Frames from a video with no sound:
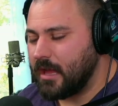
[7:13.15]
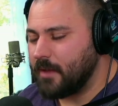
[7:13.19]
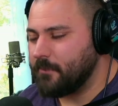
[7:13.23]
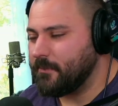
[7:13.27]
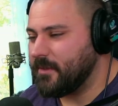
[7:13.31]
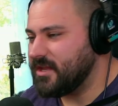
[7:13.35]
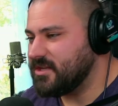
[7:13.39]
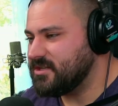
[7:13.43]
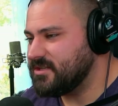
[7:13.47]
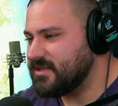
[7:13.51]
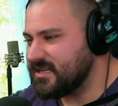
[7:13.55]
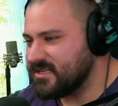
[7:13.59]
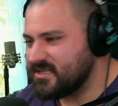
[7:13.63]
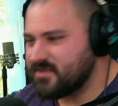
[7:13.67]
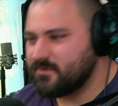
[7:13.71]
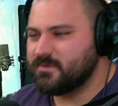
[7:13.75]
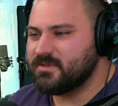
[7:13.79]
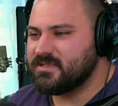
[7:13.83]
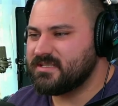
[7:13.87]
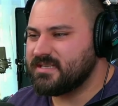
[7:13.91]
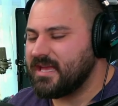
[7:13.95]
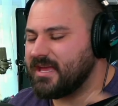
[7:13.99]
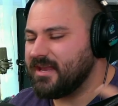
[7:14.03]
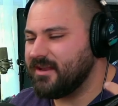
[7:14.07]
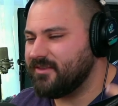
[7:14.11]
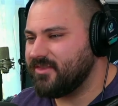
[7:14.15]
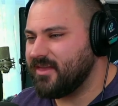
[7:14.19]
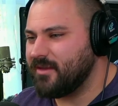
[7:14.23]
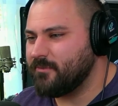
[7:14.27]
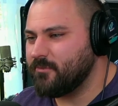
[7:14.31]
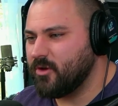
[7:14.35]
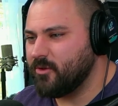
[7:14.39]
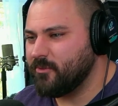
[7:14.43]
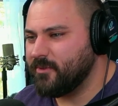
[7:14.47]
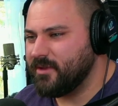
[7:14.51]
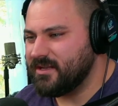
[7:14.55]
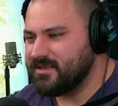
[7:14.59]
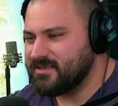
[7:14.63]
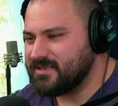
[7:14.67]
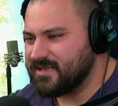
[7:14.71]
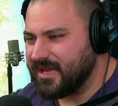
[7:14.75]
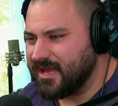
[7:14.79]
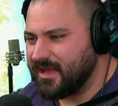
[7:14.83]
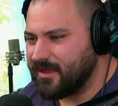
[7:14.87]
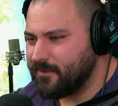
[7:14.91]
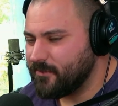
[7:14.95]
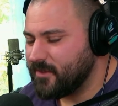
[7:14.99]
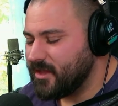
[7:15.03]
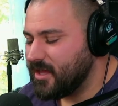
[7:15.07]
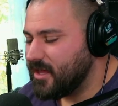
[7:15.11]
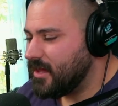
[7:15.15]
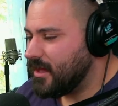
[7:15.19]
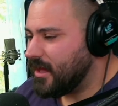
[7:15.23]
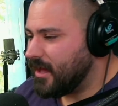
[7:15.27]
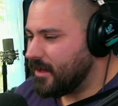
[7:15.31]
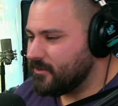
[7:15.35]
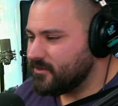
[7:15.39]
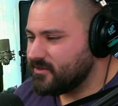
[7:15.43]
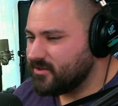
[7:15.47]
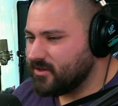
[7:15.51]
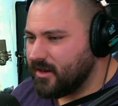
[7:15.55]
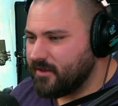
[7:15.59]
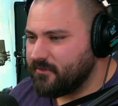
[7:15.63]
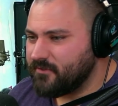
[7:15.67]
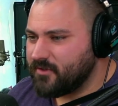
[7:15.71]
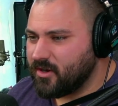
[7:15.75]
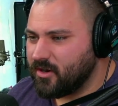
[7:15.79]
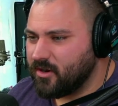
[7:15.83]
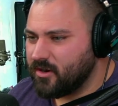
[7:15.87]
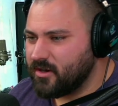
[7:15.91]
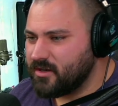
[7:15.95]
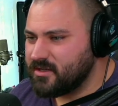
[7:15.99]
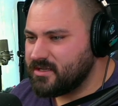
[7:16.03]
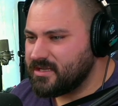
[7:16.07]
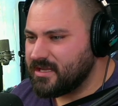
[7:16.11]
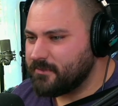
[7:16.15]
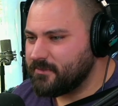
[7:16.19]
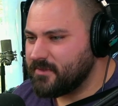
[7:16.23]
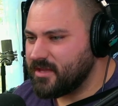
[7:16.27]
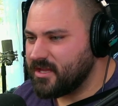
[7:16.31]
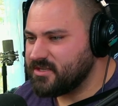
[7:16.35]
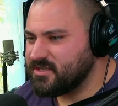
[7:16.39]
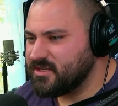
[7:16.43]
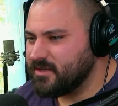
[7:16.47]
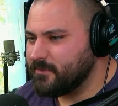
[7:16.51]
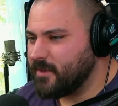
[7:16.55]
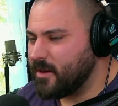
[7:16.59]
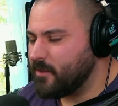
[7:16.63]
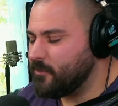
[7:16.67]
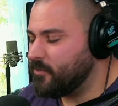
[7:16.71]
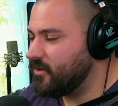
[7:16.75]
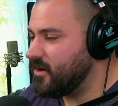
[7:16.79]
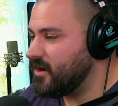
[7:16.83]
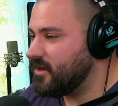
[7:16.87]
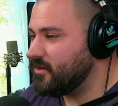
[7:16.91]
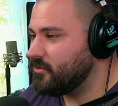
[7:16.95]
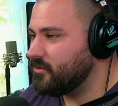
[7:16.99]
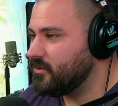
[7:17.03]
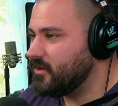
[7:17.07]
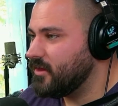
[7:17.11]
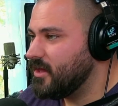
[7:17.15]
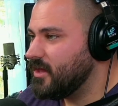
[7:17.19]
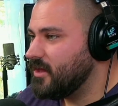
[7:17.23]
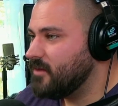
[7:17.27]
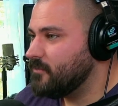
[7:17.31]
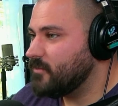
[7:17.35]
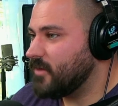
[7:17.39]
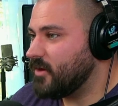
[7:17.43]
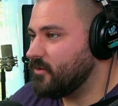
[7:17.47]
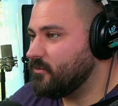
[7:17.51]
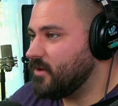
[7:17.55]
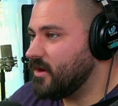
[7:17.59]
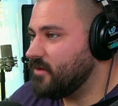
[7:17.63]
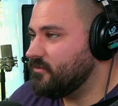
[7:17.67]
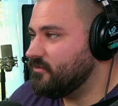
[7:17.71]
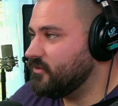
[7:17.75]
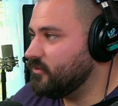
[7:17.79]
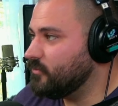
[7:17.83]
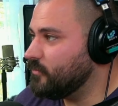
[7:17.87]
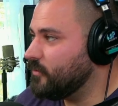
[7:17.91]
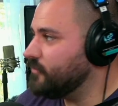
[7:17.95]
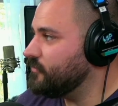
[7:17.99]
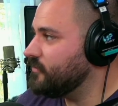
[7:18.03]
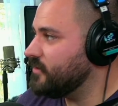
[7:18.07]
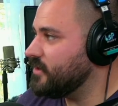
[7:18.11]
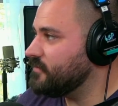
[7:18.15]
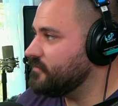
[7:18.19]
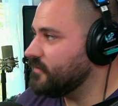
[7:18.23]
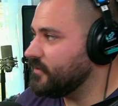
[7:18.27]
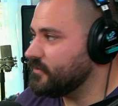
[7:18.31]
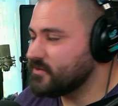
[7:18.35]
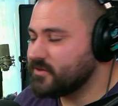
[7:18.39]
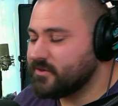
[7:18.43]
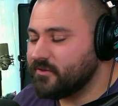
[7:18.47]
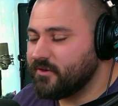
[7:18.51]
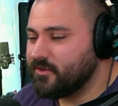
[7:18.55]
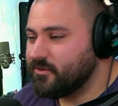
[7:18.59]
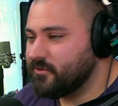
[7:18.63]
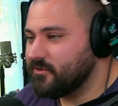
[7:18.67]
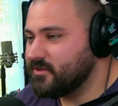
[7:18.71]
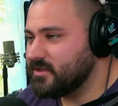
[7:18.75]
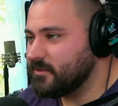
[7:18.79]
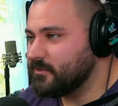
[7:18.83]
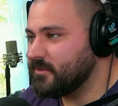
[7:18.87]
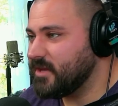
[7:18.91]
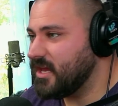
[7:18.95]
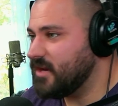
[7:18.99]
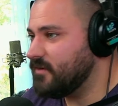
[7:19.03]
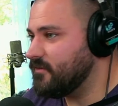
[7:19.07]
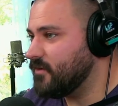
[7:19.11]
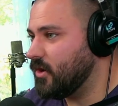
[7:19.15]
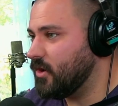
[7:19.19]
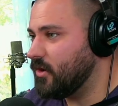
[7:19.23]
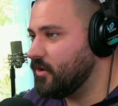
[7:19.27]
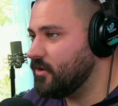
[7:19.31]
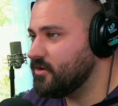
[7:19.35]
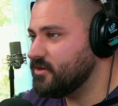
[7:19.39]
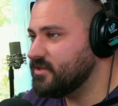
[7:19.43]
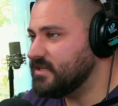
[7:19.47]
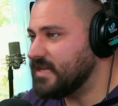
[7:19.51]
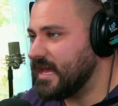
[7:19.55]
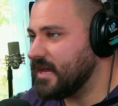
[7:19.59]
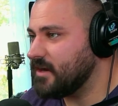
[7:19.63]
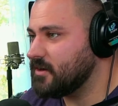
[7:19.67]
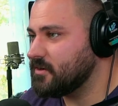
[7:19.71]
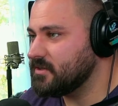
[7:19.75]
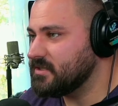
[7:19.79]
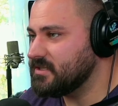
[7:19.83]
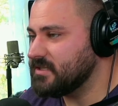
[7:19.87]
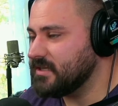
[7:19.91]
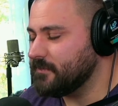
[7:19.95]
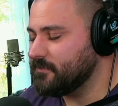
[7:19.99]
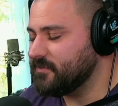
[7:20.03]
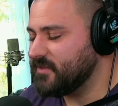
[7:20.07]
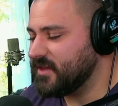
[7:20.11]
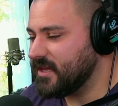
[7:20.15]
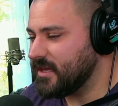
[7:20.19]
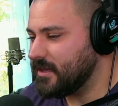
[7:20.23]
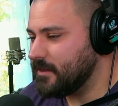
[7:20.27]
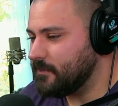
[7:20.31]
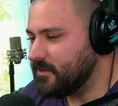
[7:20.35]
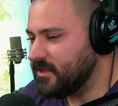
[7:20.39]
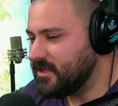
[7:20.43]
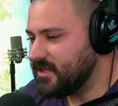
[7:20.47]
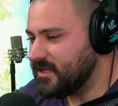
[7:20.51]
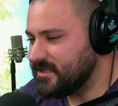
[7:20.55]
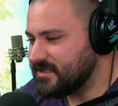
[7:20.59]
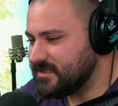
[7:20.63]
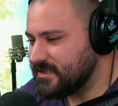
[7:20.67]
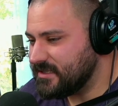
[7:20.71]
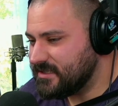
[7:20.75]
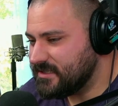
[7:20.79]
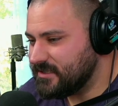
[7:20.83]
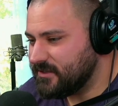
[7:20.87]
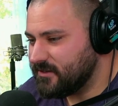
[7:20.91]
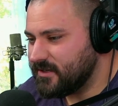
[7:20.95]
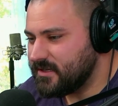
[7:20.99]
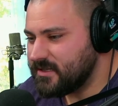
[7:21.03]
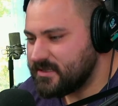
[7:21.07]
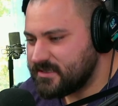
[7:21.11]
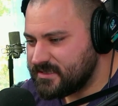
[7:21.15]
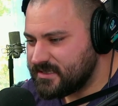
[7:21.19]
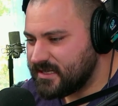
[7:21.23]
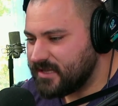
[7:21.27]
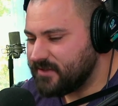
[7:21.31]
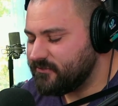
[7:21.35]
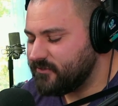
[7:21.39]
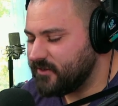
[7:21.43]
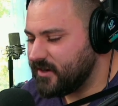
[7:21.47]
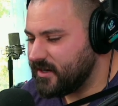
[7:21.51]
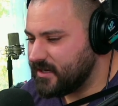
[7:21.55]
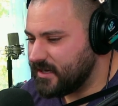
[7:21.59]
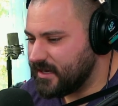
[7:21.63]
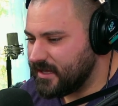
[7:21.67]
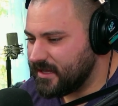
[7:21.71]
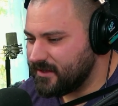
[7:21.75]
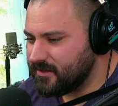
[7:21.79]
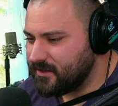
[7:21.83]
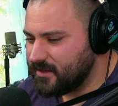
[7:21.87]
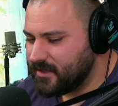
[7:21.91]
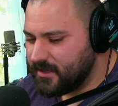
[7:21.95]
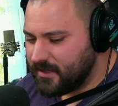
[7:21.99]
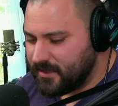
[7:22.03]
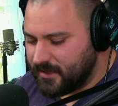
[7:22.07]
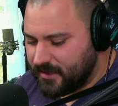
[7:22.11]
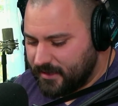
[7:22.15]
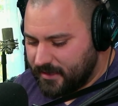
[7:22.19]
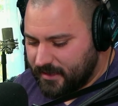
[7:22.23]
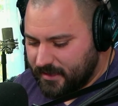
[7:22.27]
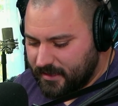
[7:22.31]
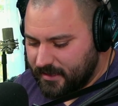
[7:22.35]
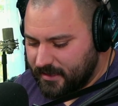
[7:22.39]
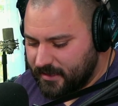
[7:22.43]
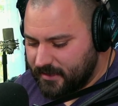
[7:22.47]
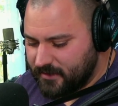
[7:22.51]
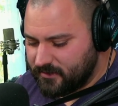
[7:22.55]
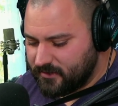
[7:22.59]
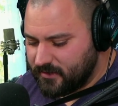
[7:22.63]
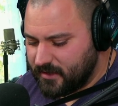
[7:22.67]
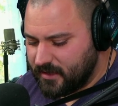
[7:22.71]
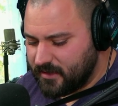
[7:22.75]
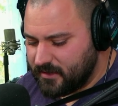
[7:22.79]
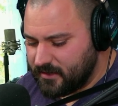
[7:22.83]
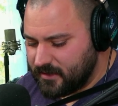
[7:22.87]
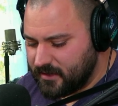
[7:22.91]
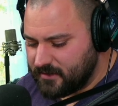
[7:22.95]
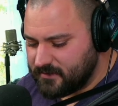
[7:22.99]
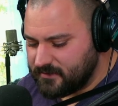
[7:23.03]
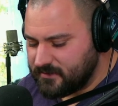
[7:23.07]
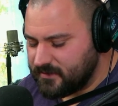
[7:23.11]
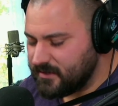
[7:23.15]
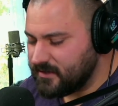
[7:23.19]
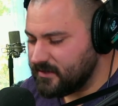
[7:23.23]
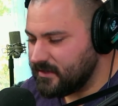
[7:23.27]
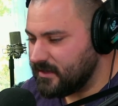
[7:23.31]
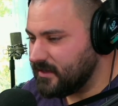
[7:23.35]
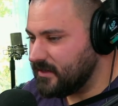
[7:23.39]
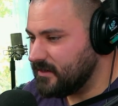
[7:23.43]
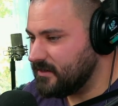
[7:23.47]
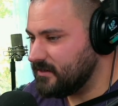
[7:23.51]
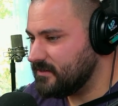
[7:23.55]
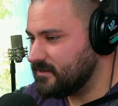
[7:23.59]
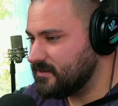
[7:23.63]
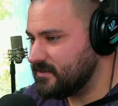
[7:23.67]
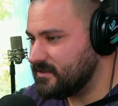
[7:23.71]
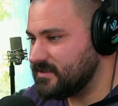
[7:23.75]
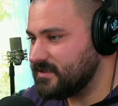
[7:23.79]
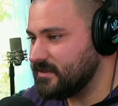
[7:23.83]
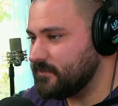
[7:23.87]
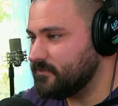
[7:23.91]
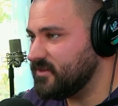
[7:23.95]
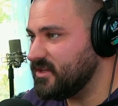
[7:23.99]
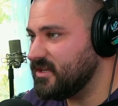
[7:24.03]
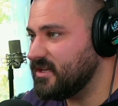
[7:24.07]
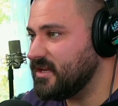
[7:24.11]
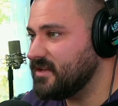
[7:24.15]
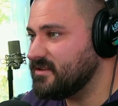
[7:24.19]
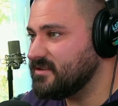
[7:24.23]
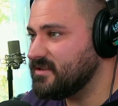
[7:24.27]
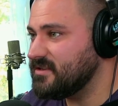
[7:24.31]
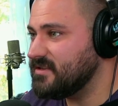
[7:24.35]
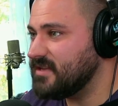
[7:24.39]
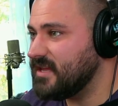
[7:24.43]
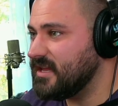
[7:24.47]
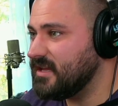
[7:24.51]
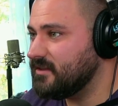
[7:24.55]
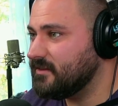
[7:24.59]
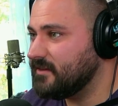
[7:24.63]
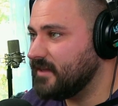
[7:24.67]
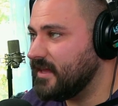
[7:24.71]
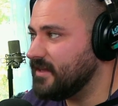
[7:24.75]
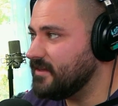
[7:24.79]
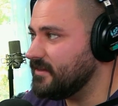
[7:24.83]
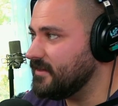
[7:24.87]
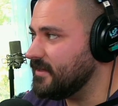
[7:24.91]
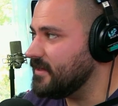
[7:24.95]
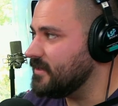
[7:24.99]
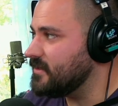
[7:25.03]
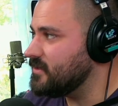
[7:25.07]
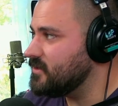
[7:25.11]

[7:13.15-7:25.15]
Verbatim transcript: My chest was tight at that moment in time. I was having a hard time catching my breath. My wife was wondering if I was going through some kind of a heart attack or something. I mean, this is serious stuff right now, uh, and and and something not to take lightly.